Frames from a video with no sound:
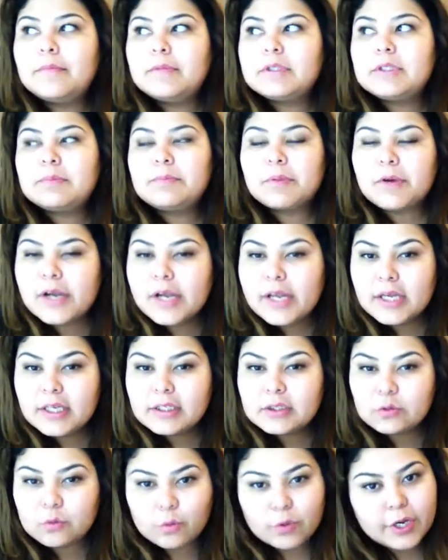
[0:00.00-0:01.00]
Spring
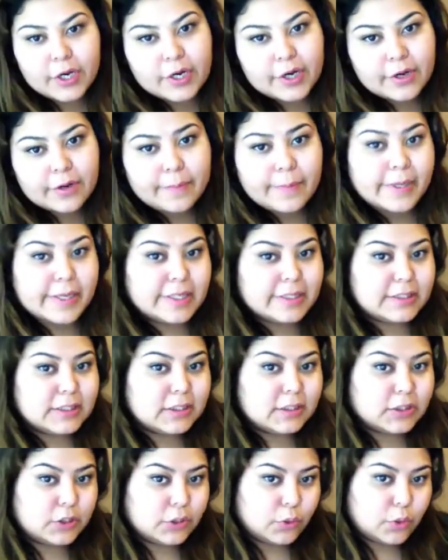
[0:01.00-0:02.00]
is weird because
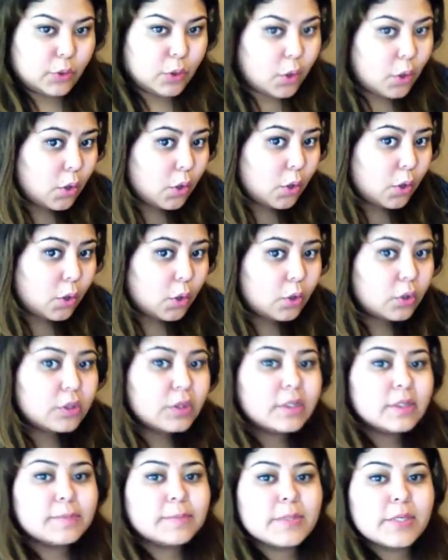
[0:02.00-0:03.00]
it's so
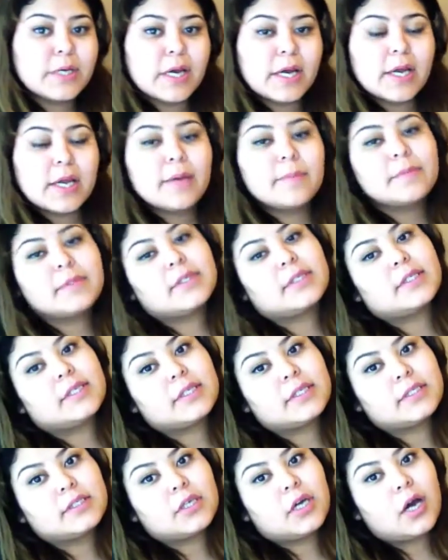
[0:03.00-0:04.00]
cold sometimes and it
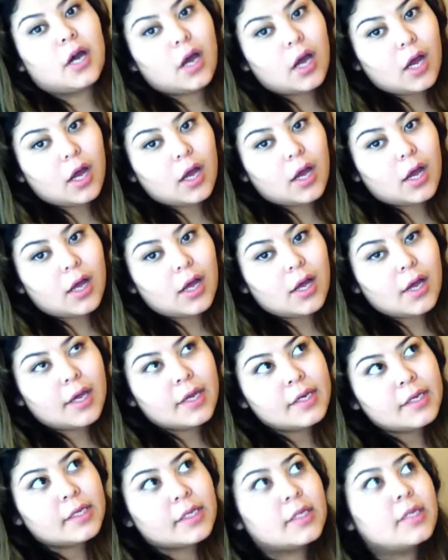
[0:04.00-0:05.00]
gets
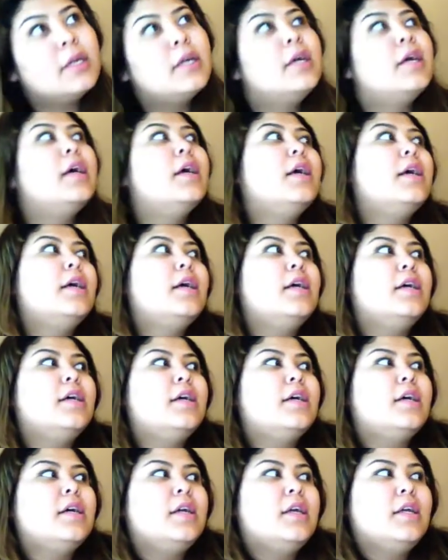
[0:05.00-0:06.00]
hot, and
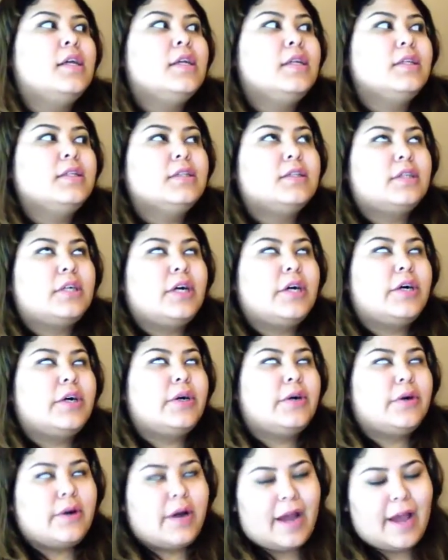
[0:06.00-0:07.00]
so
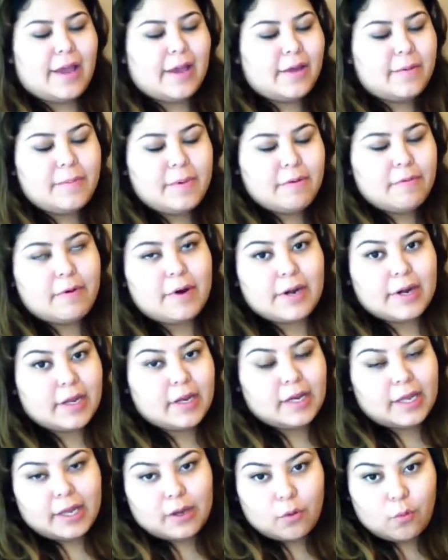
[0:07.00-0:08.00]
I had been
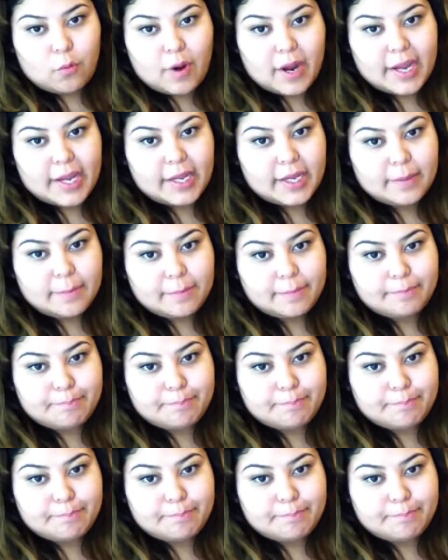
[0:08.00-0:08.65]
wanting like a white